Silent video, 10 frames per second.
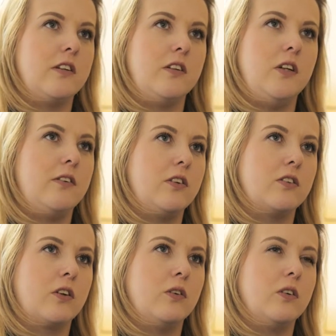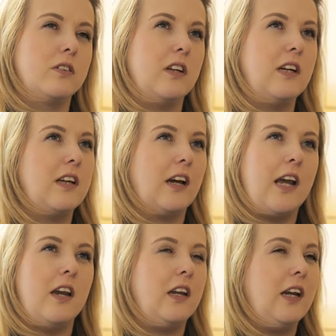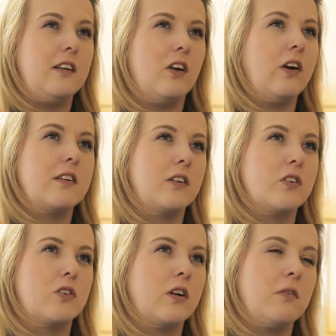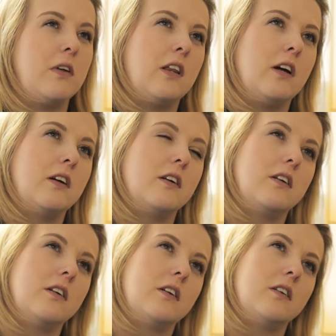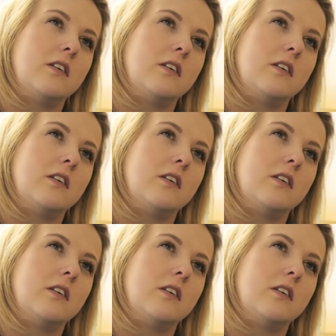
We've invested in you as social workers.